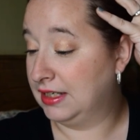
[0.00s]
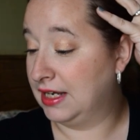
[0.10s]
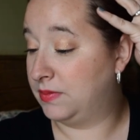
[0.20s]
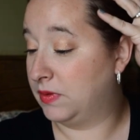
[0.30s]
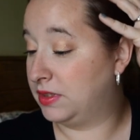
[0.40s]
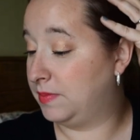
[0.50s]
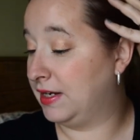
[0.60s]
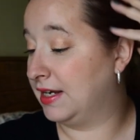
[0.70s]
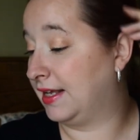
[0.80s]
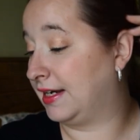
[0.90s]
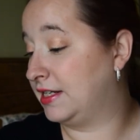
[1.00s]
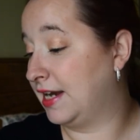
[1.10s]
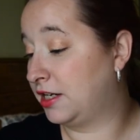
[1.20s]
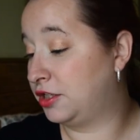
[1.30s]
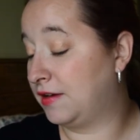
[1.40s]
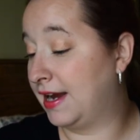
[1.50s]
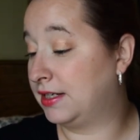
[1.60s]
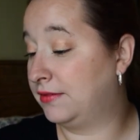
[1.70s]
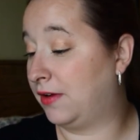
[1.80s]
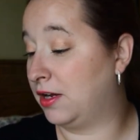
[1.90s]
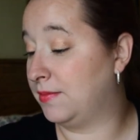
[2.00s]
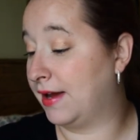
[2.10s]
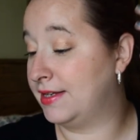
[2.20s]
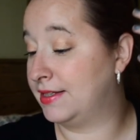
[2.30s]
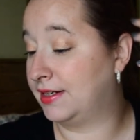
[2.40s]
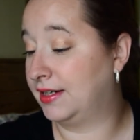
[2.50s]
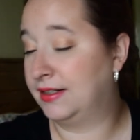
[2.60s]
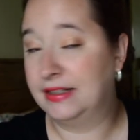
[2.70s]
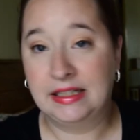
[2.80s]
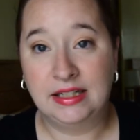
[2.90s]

It's supposed to be like a texturizer, volumizer.